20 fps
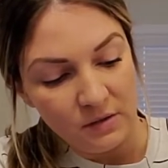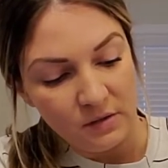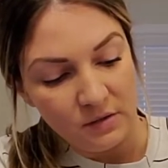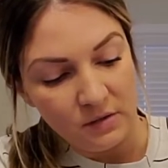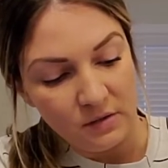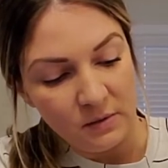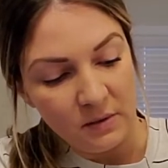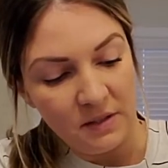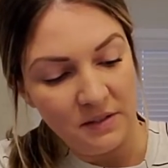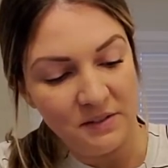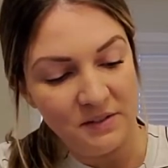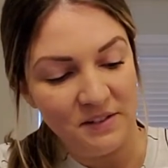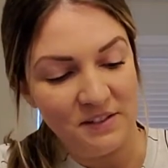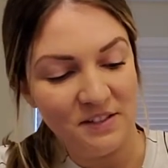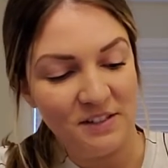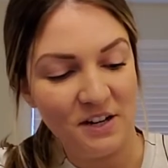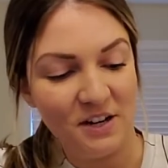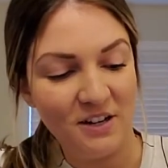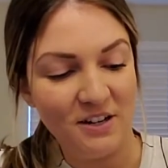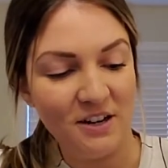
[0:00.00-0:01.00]
So I'll
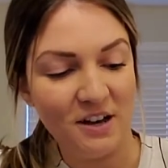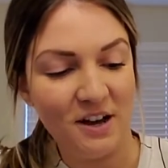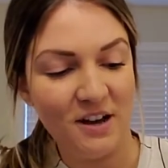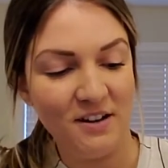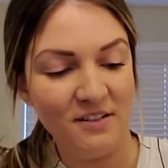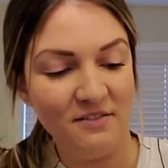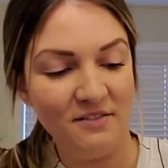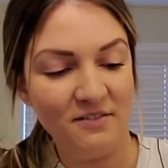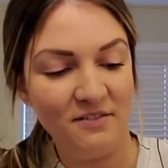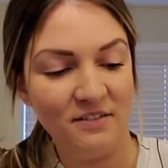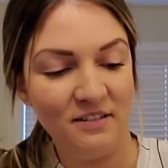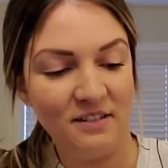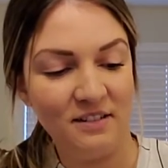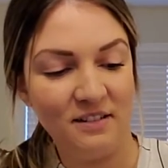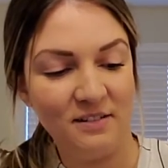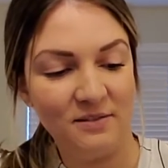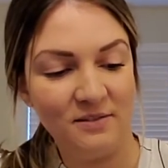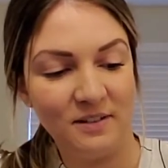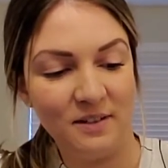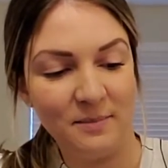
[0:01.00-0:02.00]
start off,
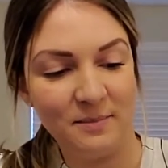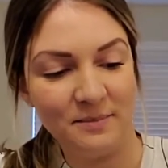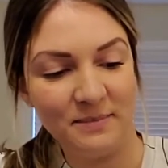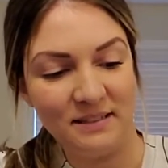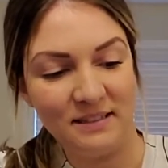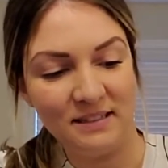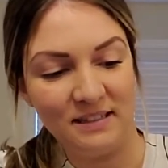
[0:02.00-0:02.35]
whoops.